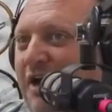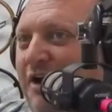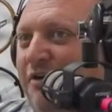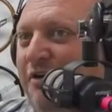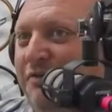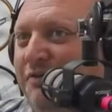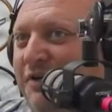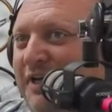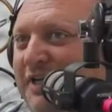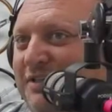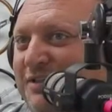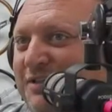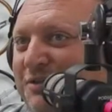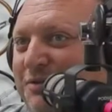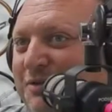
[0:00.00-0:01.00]
groover needs
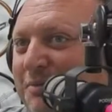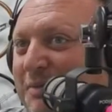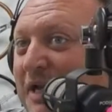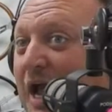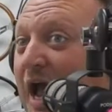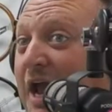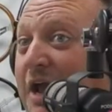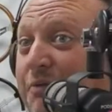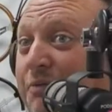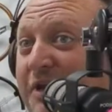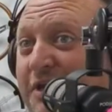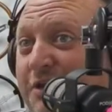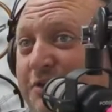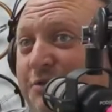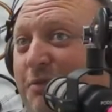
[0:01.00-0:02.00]
a new. I mean, we
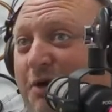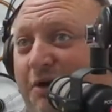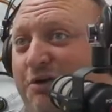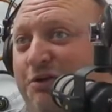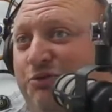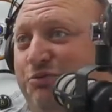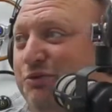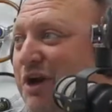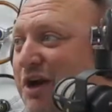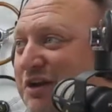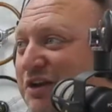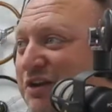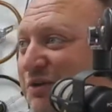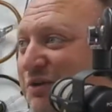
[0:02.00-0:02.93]
used Marcos from Crandon. We